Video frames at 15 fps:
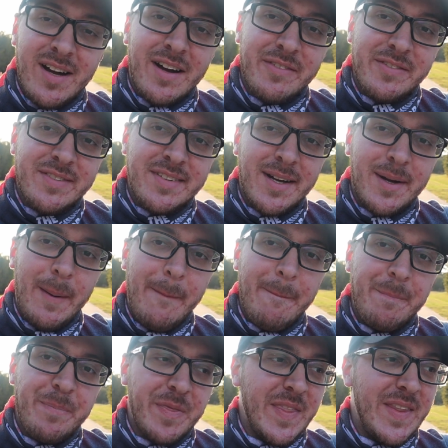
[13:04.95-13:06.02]
it off.
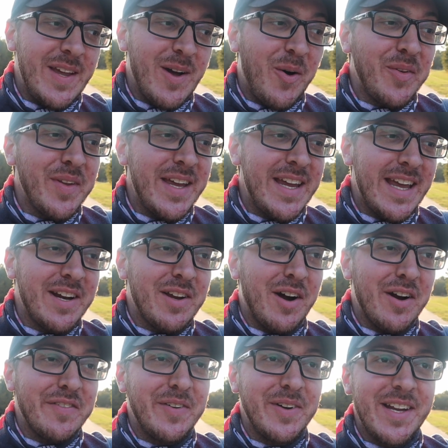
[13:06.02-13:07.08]
So the only
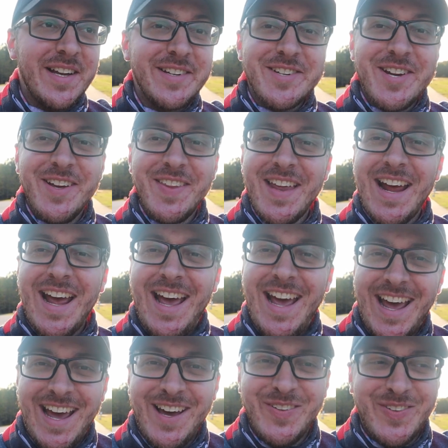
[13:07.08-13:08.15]
in-car footage that I
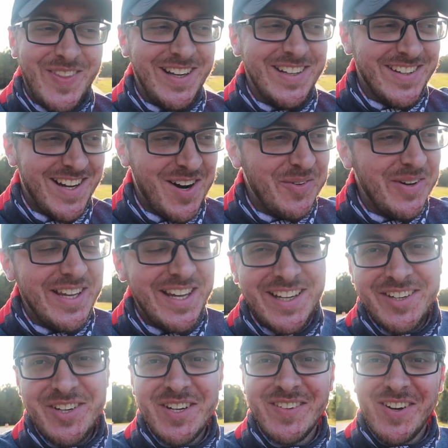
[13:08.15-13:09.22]
have for the entire
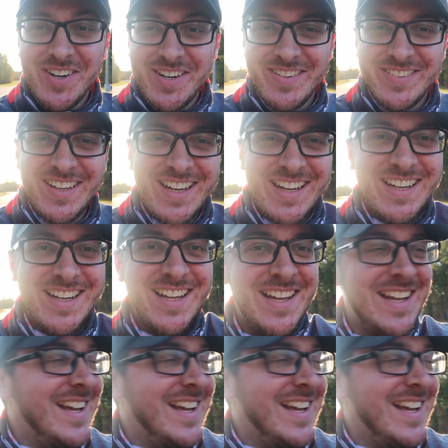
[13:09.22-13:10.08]
weekend you have already seen.